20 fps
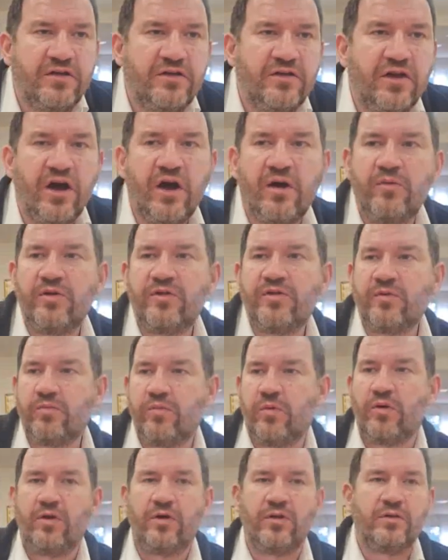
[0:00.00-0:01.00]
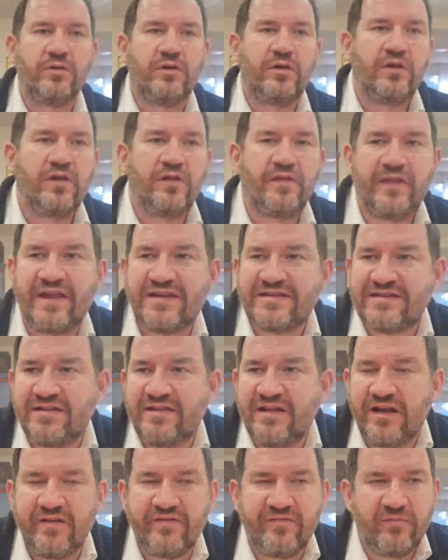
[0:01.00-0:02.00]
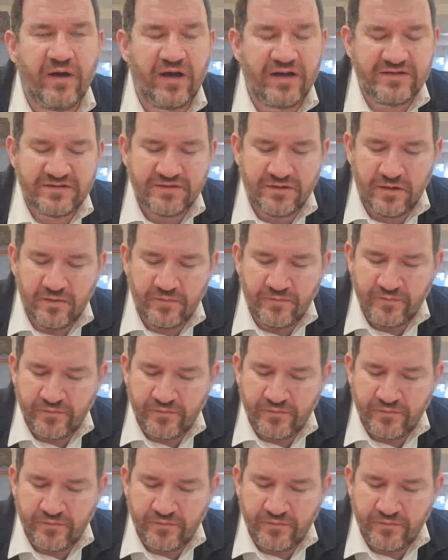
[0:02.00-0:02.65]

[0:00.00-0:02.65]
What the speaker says: you go with a wall. That's the din of Maisa.